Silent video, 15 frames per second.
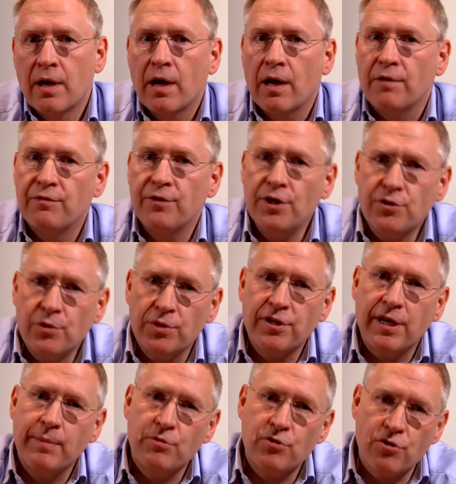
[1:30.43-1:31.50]
and virtual
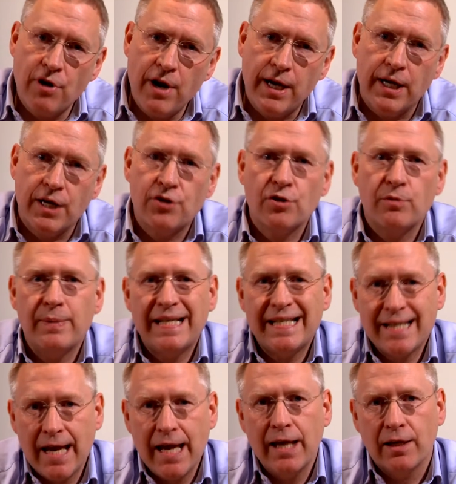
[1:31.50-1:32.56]
team training should be
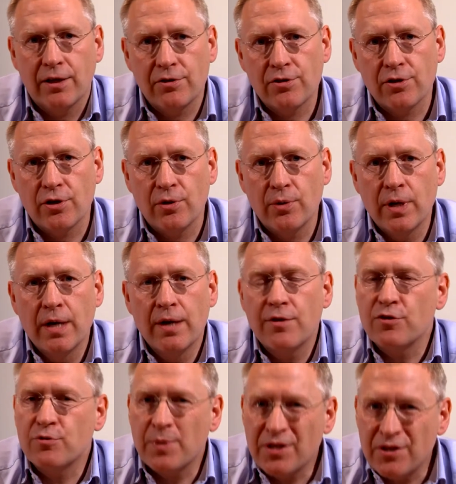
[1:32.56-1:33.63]
tailored to the
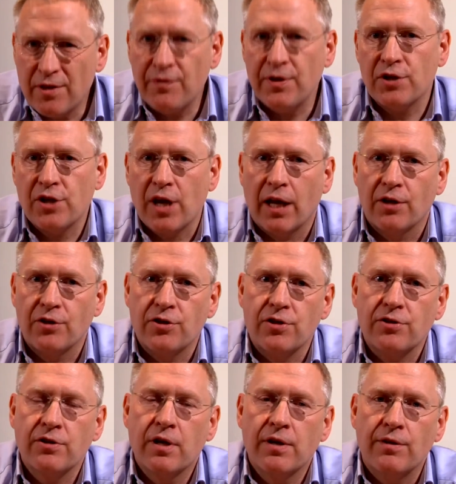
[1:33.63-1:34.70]
specific
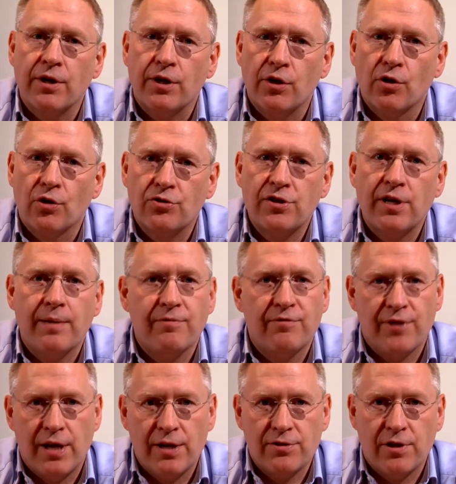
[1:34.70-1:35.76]
challenges that your team
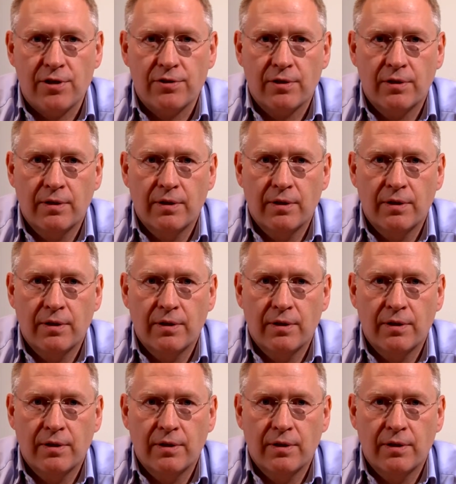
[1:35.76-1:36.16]
faces.